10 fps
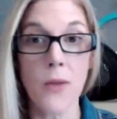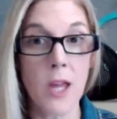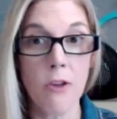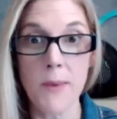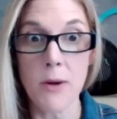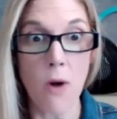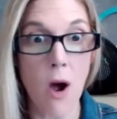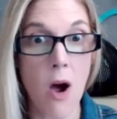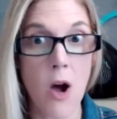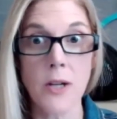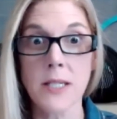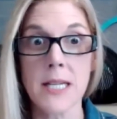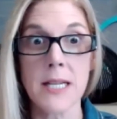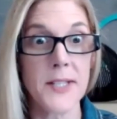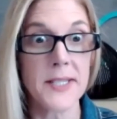that you've been wronged
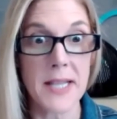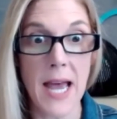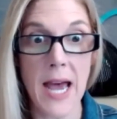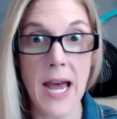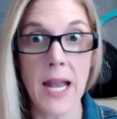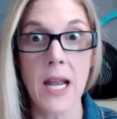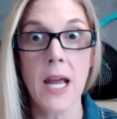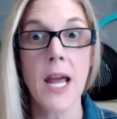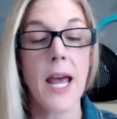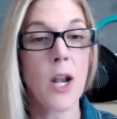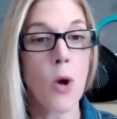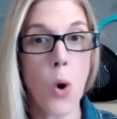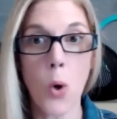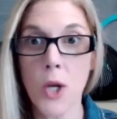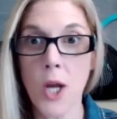and this and that, and
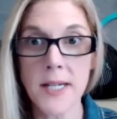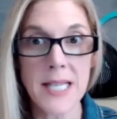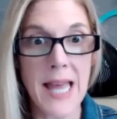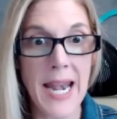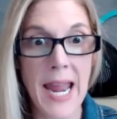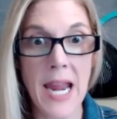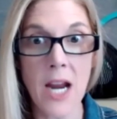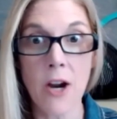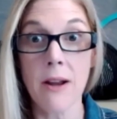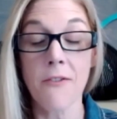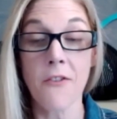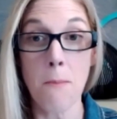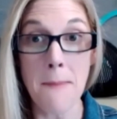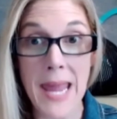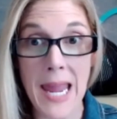hold on to that anger. And for
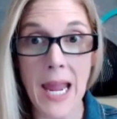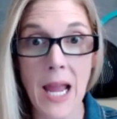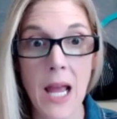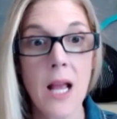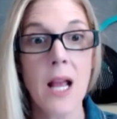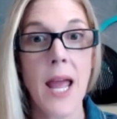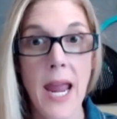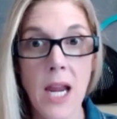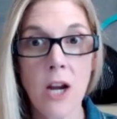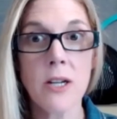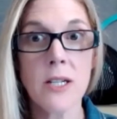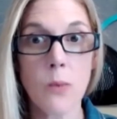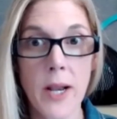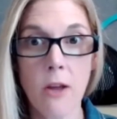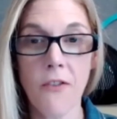me, Anger is
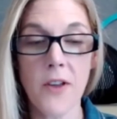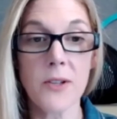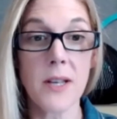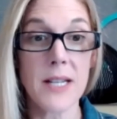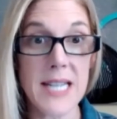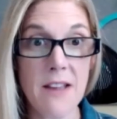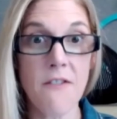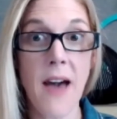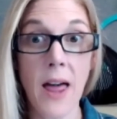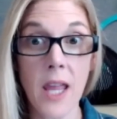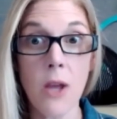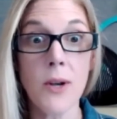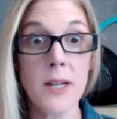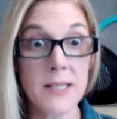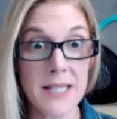when you feel
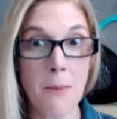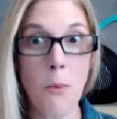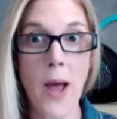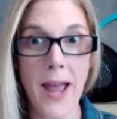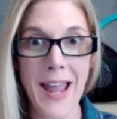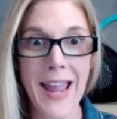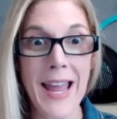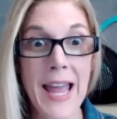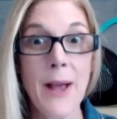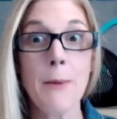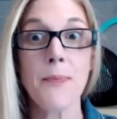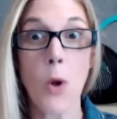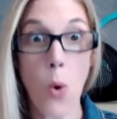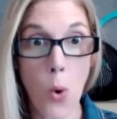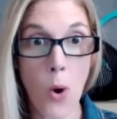devalued in some way
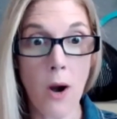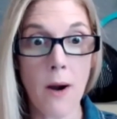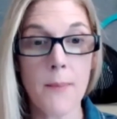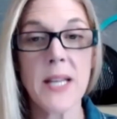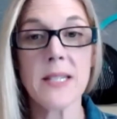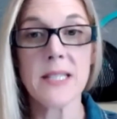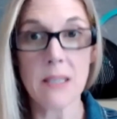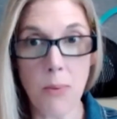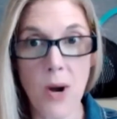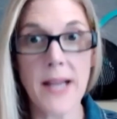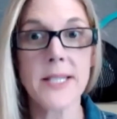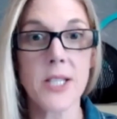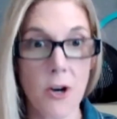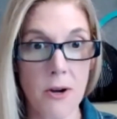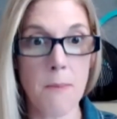or it's suppressed
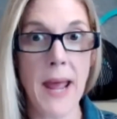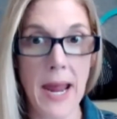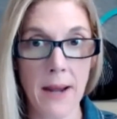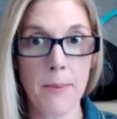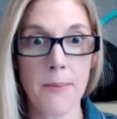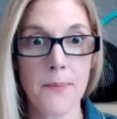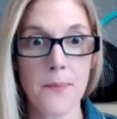hurt and pain.